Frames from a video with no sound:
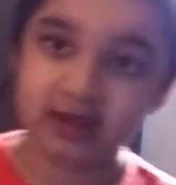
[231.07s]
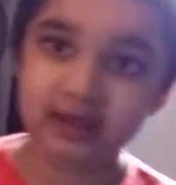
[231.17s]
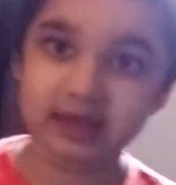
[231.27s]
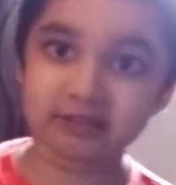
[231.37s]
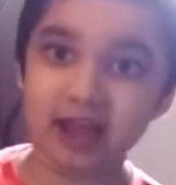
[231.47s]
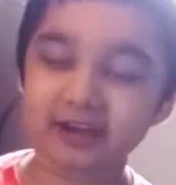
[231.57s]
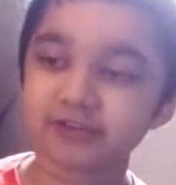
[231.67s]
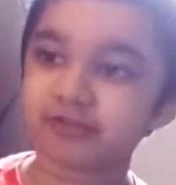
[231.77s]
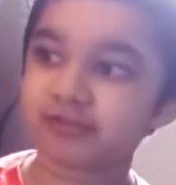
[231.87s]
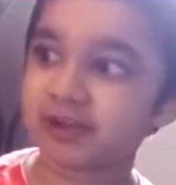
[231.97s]

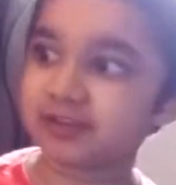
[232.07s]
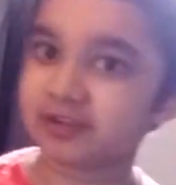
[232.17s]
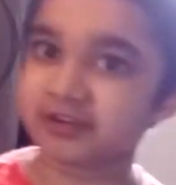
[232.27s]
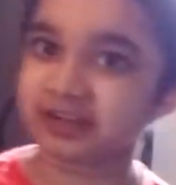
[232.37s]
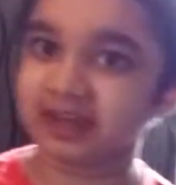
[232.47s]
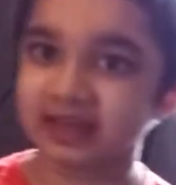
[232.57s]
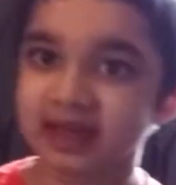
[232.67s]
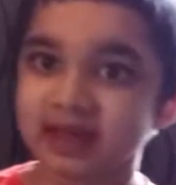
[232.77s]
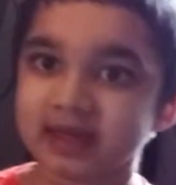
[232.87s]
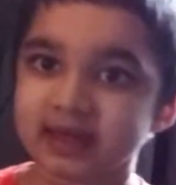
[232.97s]

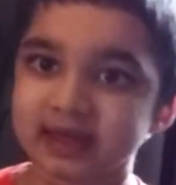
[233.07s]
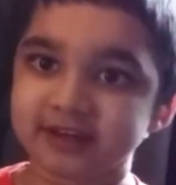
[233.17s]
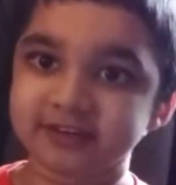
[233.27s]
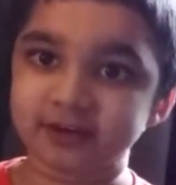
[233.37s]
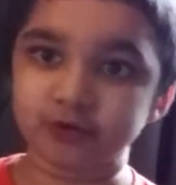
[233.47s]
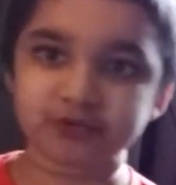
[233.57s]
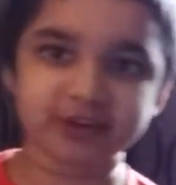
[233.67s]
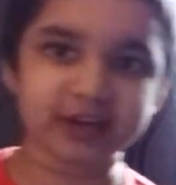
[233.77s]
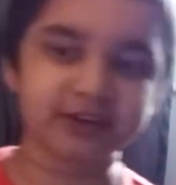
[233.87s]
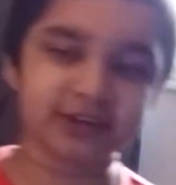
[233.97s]
Electricity is used
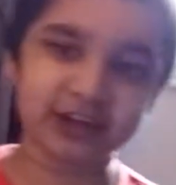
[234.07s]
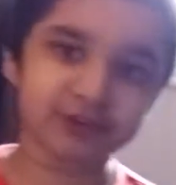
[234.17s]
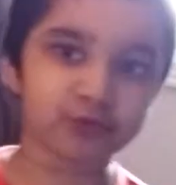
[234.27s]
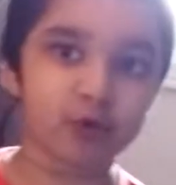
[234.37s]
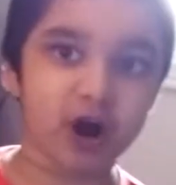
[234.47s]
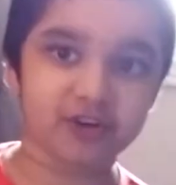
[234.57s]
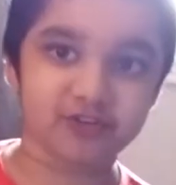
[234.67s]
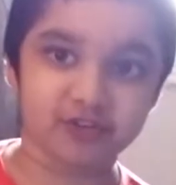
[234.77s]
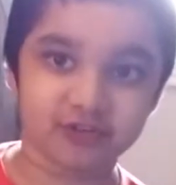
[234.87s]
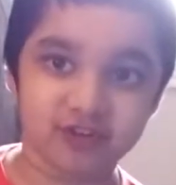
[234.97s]
in
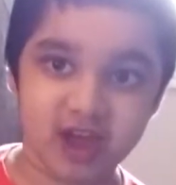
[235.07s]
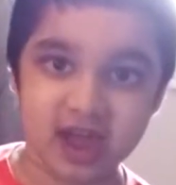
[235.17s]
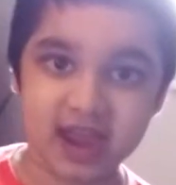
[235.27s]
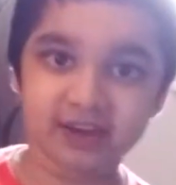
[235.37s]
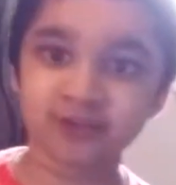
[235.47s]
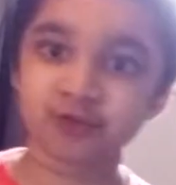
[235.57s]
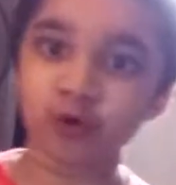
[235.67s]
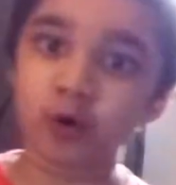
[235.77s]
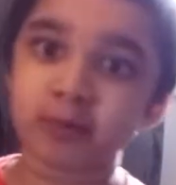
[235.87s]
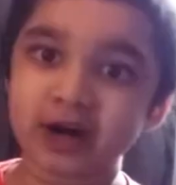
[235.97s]
dishwashers and
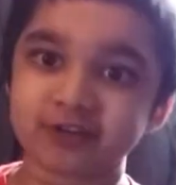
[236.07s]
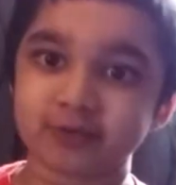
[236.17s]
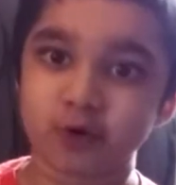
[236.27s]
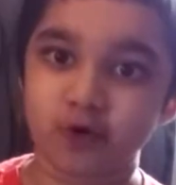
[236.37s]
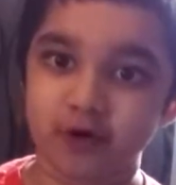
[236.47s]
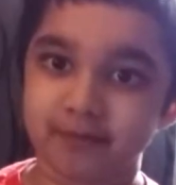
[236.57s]
so much more.